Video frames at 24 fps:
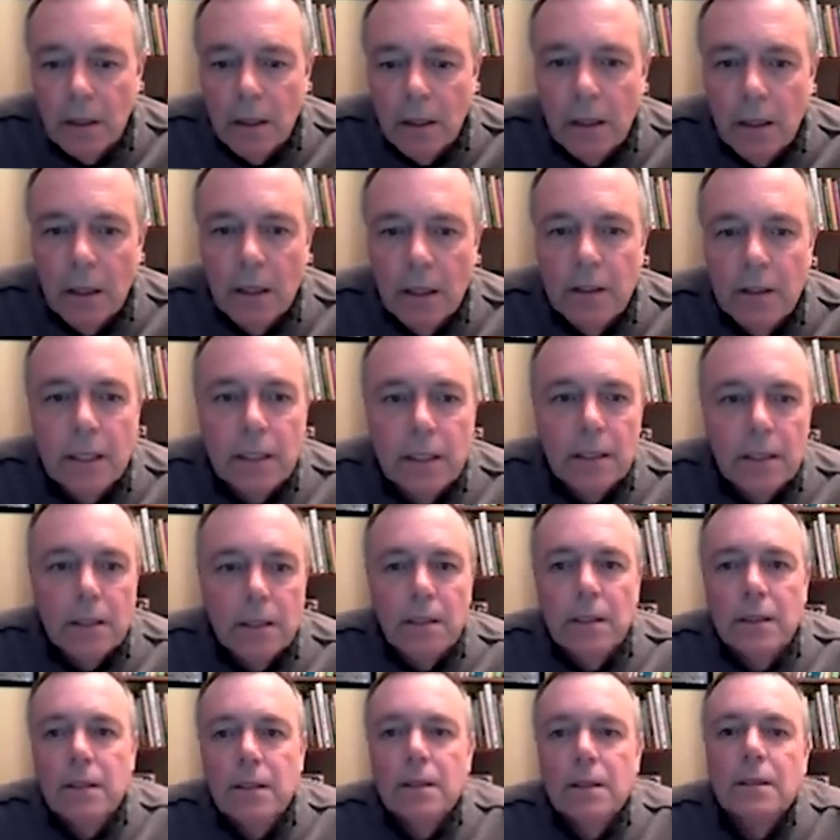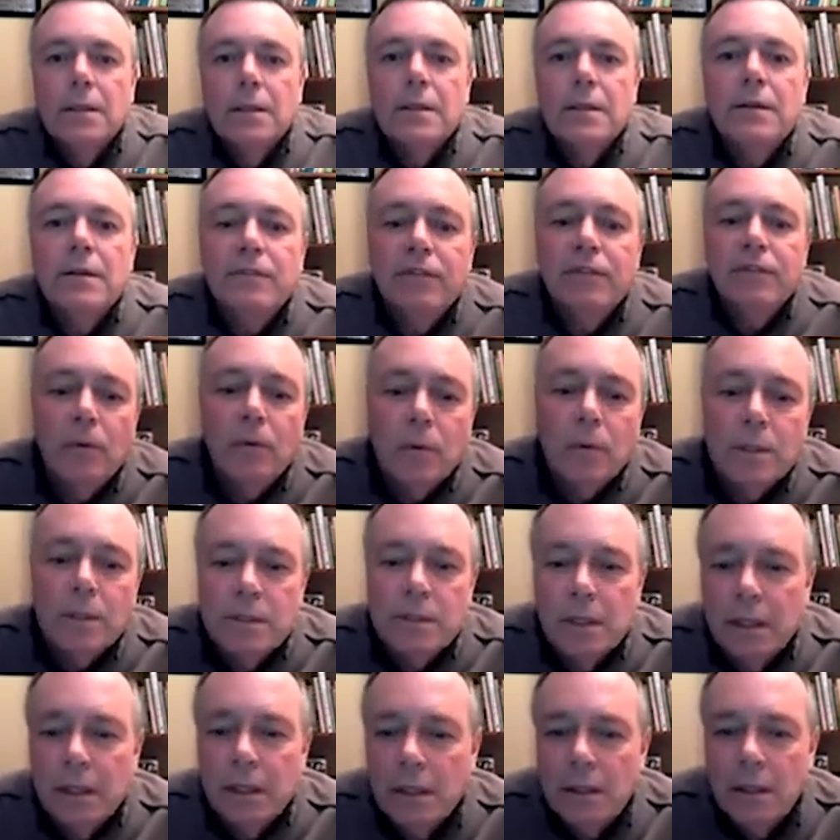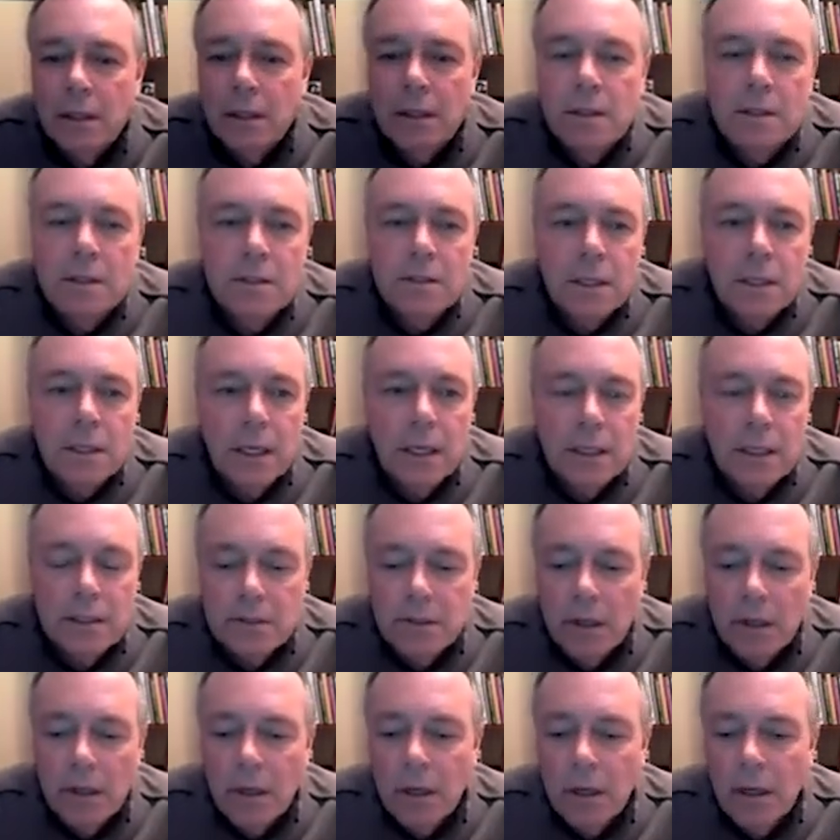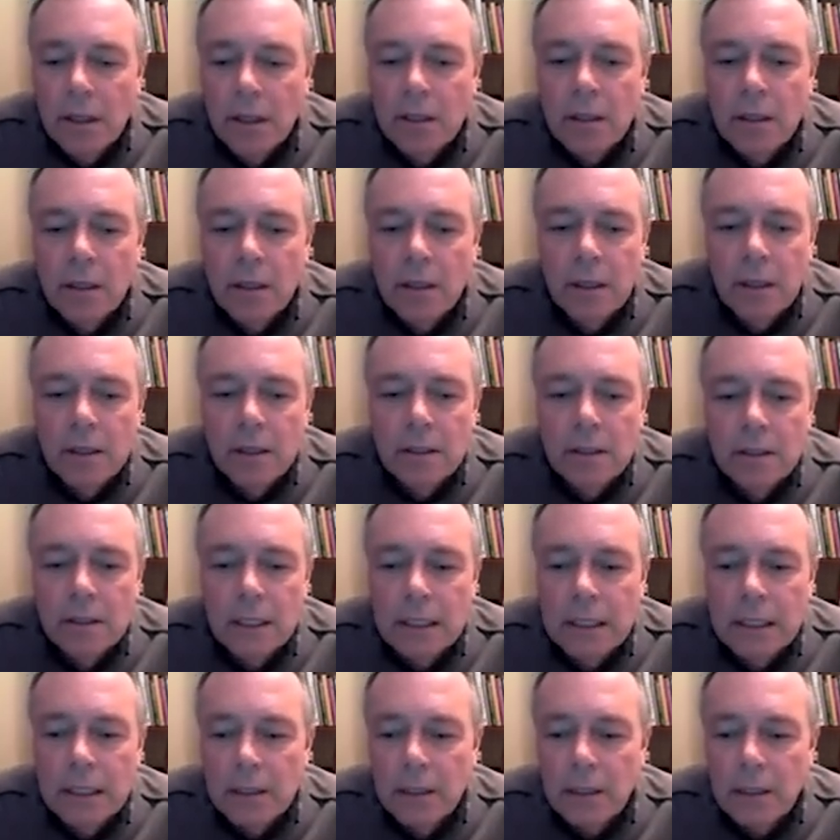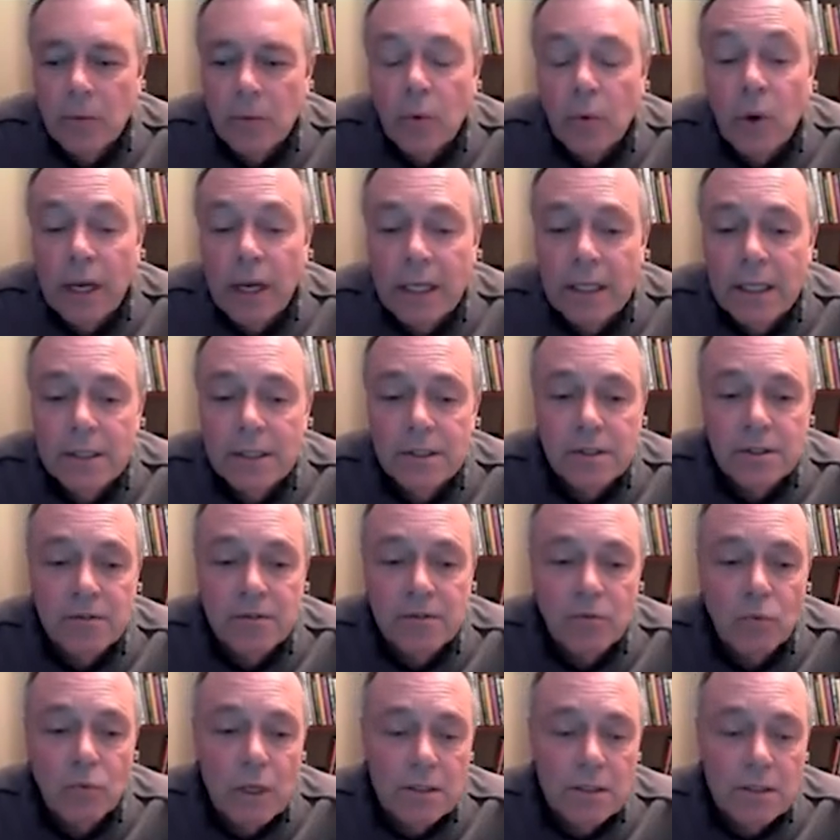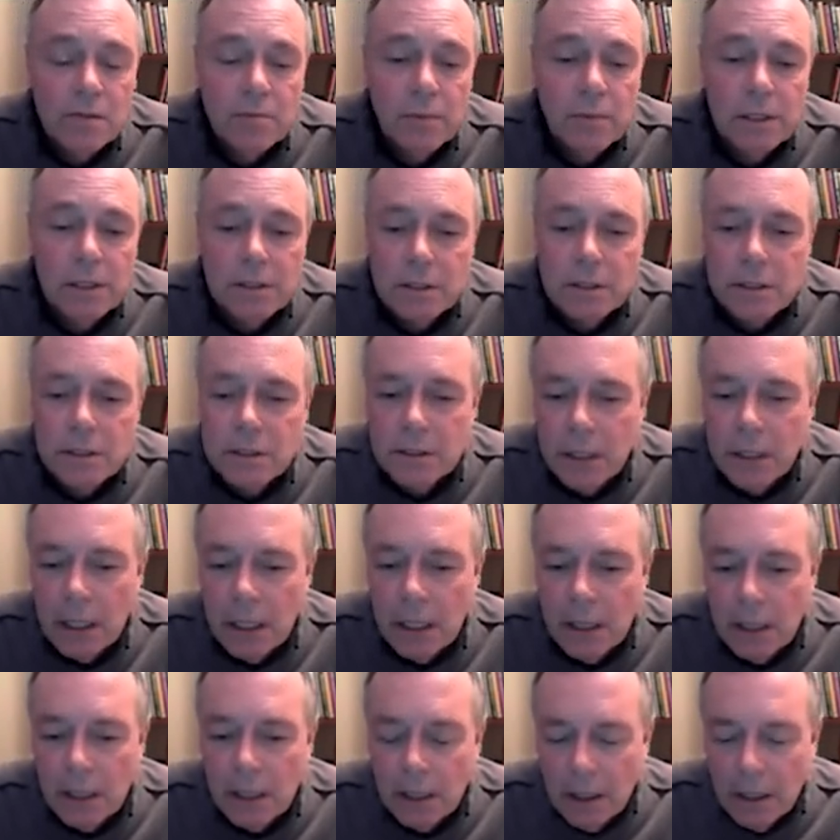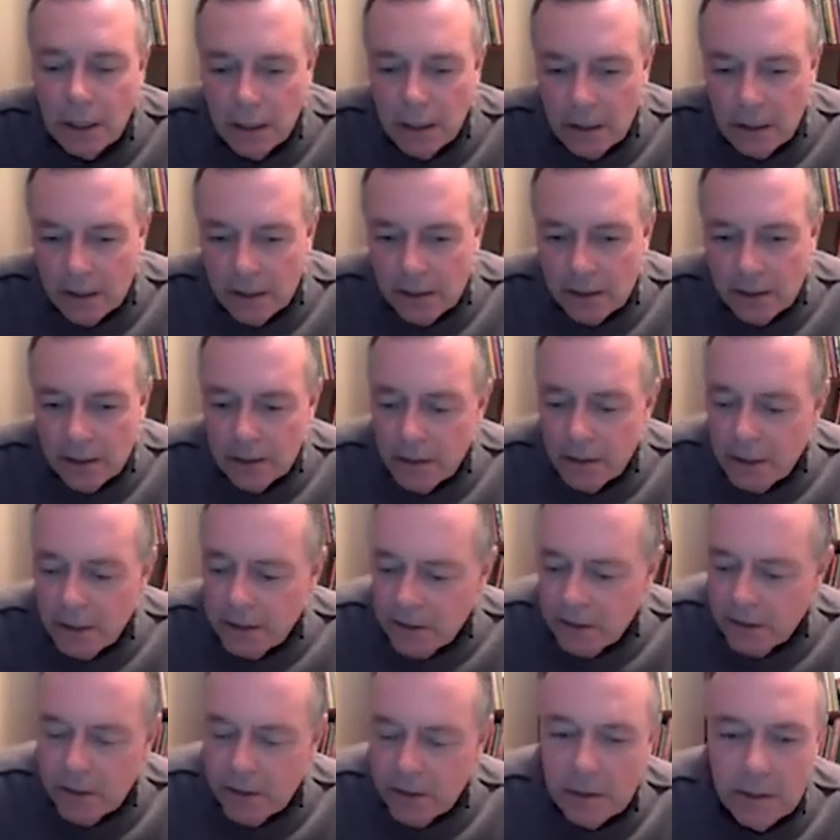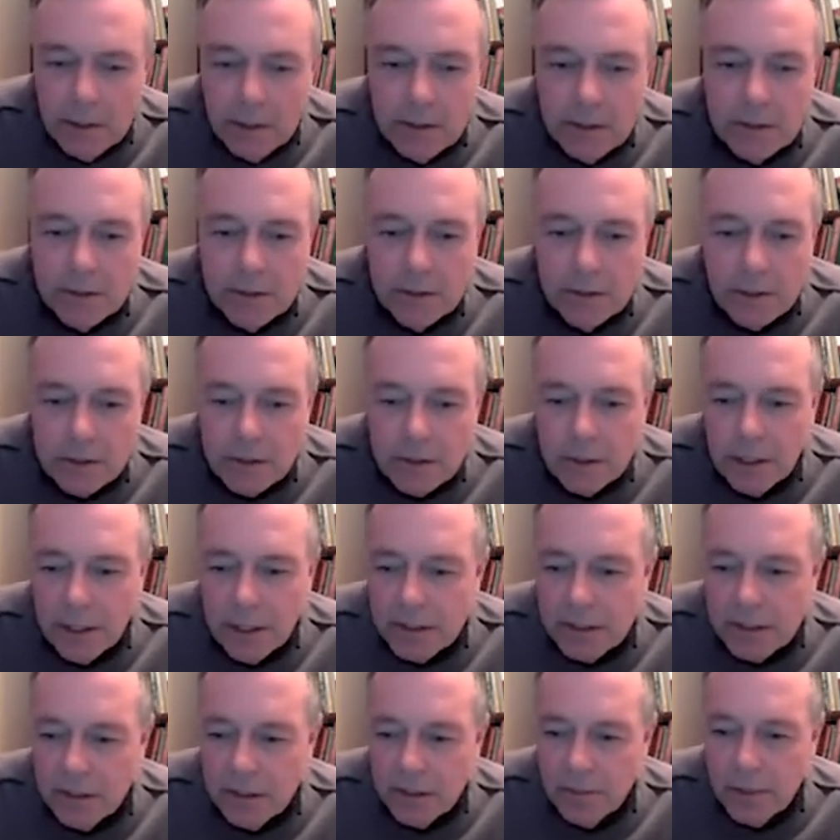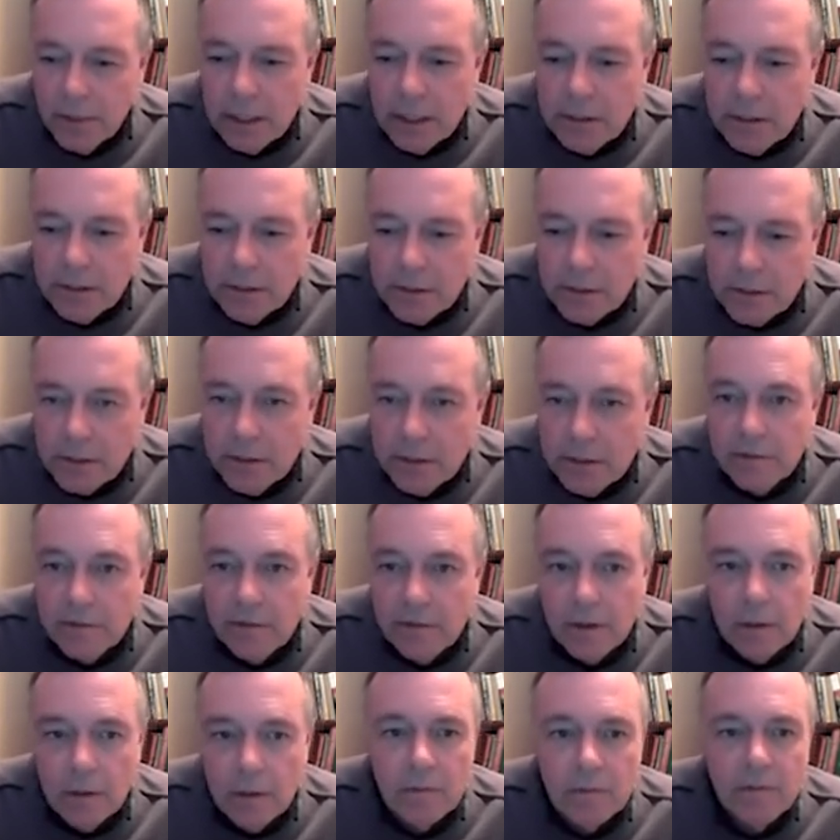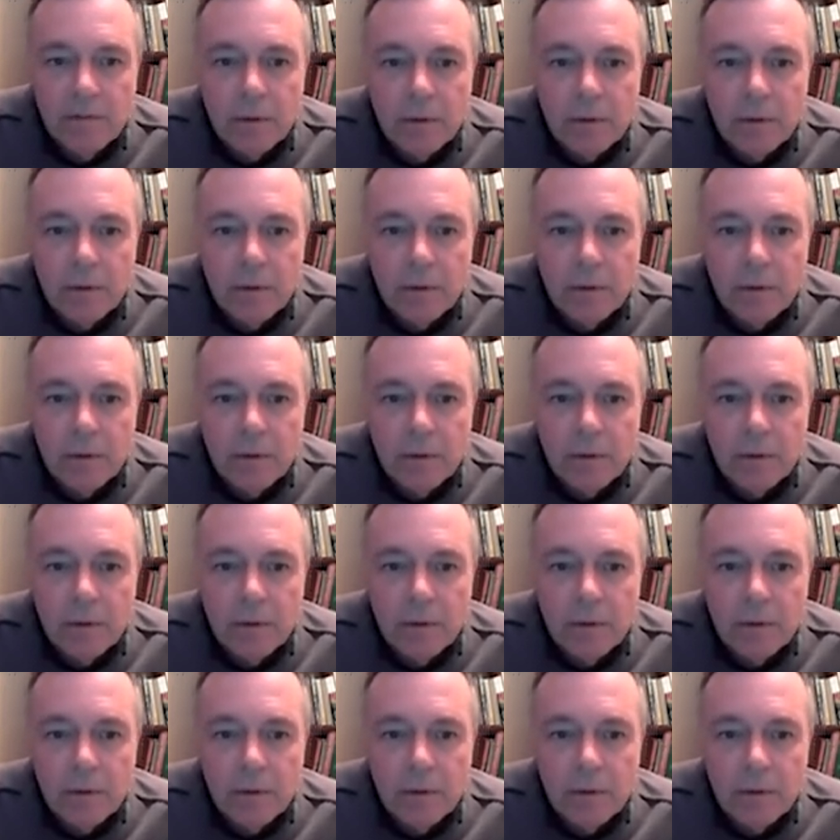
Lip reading: And then focusing in this case on a range of one species. These are a selection of basils from